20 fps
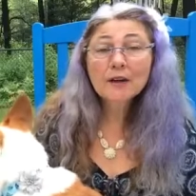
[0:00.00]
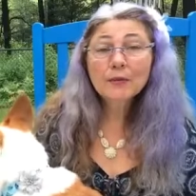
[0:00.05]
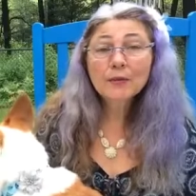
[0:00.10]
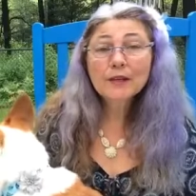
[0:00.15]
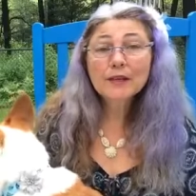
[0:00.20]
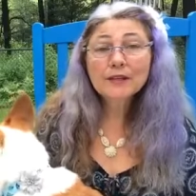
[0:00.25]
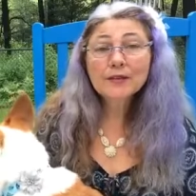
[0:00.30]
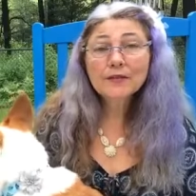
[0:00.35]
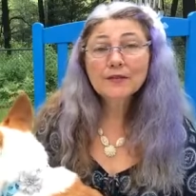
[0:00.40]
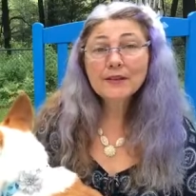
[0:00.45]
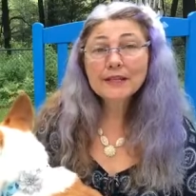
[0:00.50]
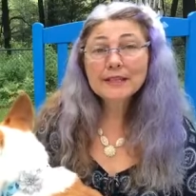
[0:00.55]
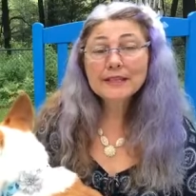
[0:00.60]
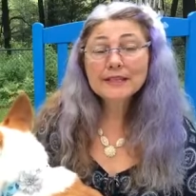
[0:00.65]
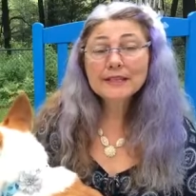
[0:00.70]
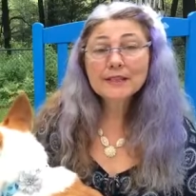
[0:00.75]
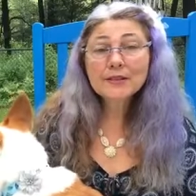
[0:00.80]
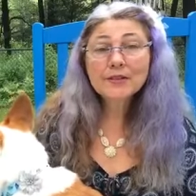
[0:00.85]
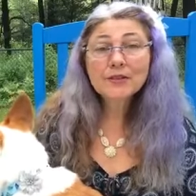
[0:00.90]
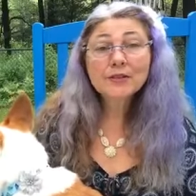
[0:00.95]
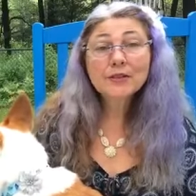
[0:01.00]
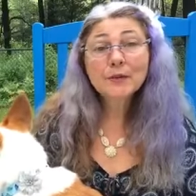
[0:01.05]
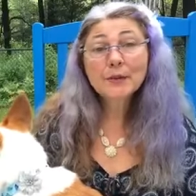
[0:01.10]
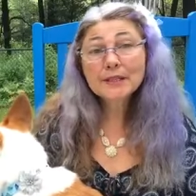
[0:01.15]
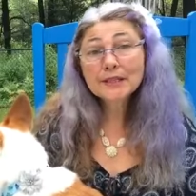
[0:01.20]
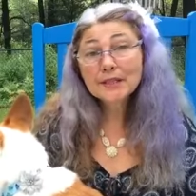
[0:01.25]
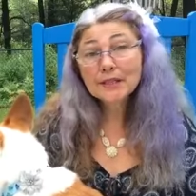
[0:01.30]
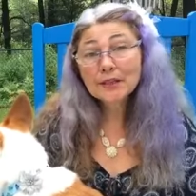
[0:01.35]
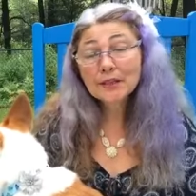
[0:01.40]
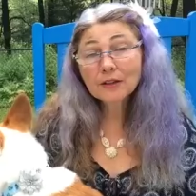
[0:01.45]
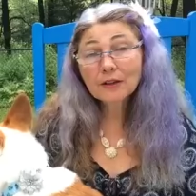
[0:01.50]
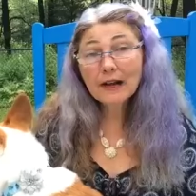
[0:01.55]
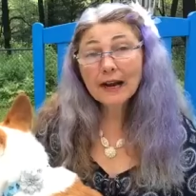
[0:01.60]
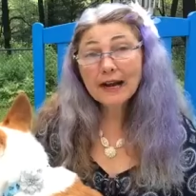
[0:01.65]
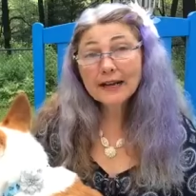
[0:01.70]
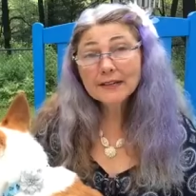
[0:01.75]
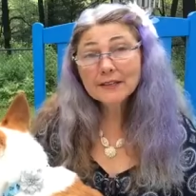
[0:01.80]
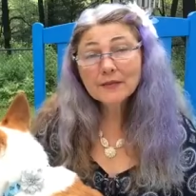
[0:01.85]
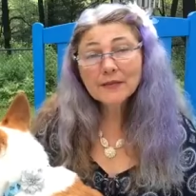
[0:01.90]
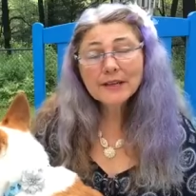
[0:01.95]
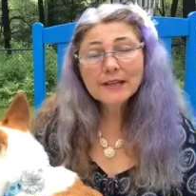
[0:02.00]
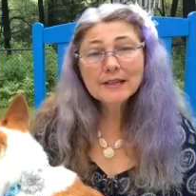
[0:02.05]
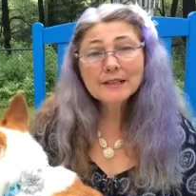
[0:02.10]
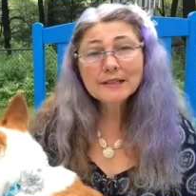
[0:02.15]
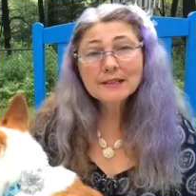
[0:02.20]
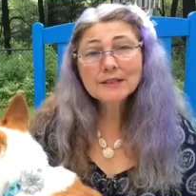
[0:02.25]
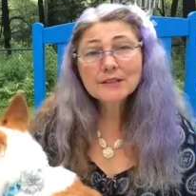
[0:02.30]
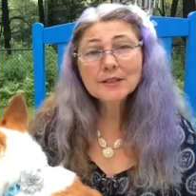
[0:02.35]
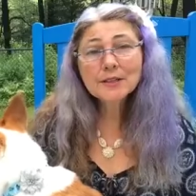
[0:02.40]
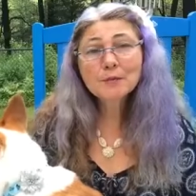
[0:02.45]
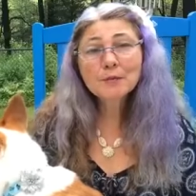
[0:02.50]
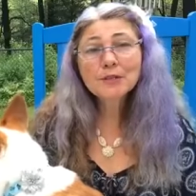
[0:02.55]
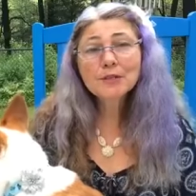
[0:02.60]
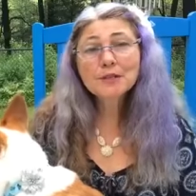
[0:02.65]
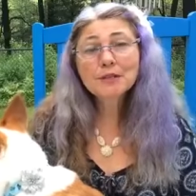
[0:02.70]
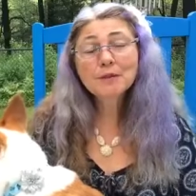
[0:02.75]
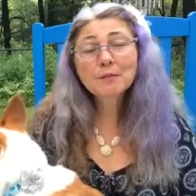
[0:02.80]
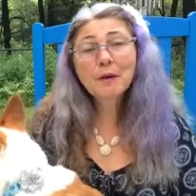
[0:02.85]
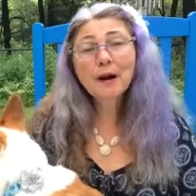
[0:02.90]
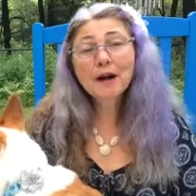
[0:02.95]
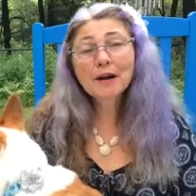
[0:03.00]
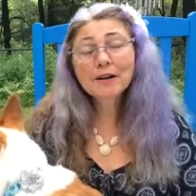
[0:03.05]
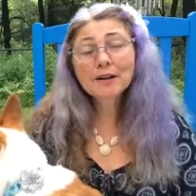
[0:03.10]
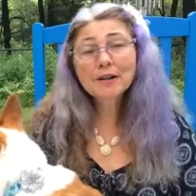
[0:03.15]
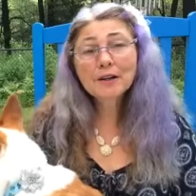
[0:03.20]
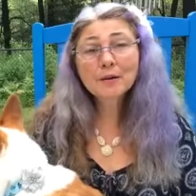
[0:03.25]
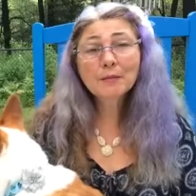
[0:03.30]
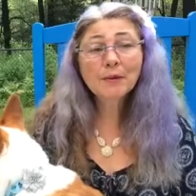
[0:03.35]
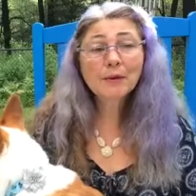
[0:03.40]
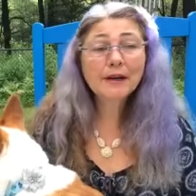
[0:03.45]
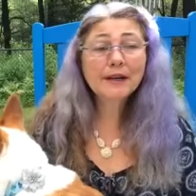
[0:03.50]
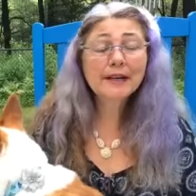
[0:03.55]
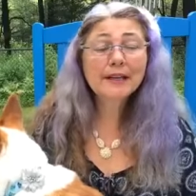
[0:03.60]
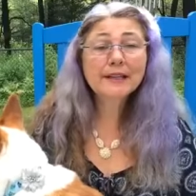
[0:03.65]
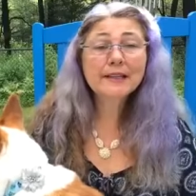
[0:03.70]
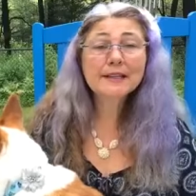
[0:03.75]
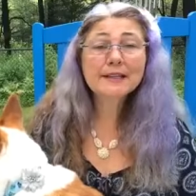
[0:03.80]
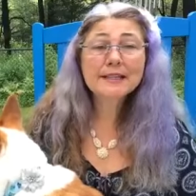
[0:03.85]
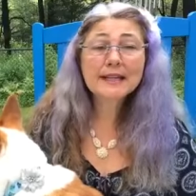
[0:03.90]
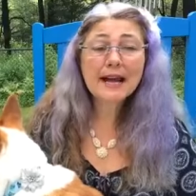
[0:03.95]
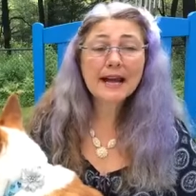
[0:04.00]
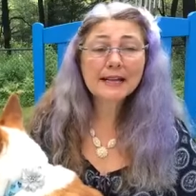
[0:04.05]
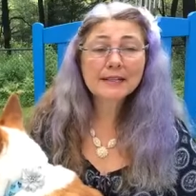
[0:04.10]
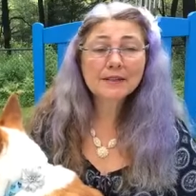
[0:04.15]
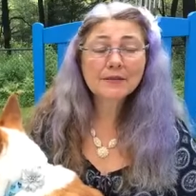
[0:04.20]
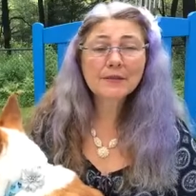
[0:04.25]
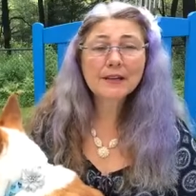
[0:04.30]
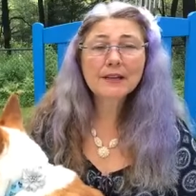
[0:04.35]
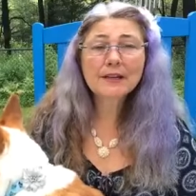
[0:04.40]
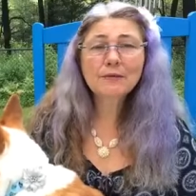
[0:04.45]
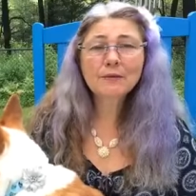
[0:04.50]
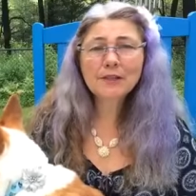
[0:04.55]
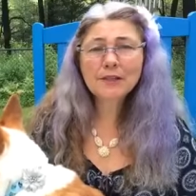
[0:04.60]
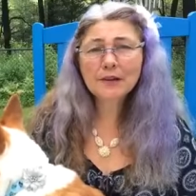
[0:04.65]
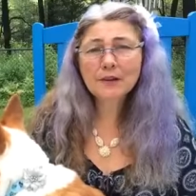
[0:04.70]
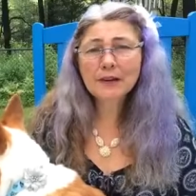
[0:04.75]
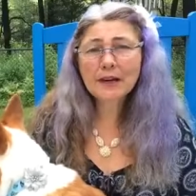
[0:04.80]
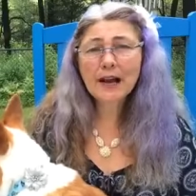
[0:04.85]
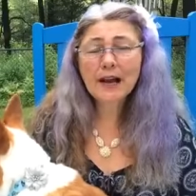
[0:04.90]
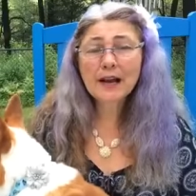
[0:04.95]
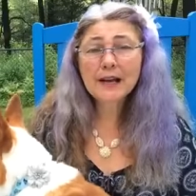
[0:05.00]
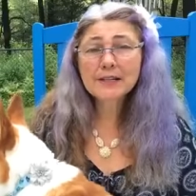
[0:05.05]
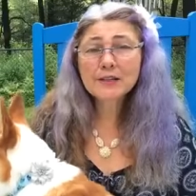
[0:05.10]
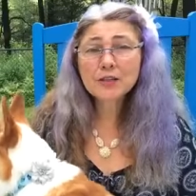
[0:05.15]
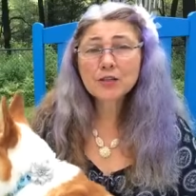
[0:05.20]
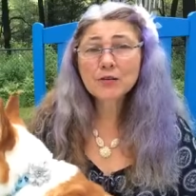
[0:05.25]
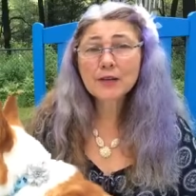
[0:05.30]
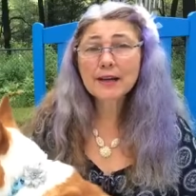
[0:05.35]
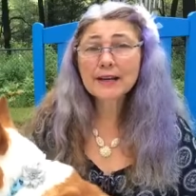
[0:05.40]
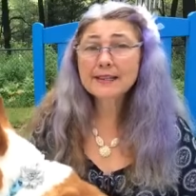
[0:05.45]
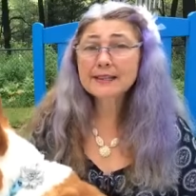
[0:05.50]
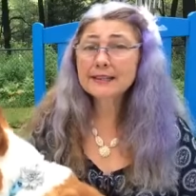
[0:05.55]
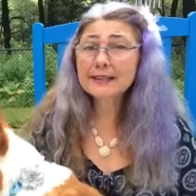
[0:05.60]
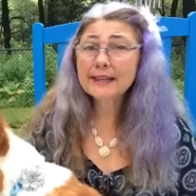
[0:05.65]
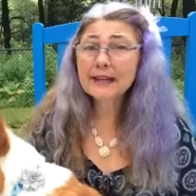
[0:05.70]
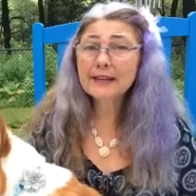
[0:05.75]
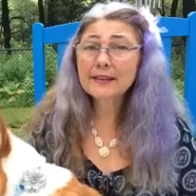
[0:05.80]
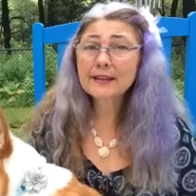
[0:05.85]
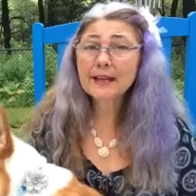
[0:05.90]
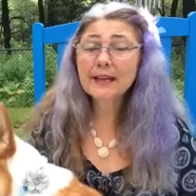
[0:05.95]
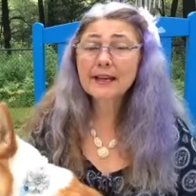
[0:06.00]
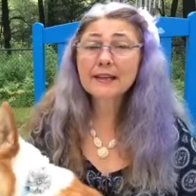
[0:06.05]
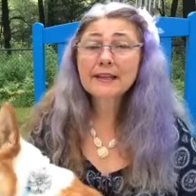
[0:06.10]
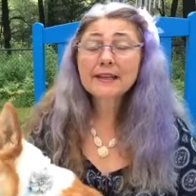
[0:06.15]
which feeds into the reticular activating system, which is a part of your brain that is activated when you're in high stress. Again, that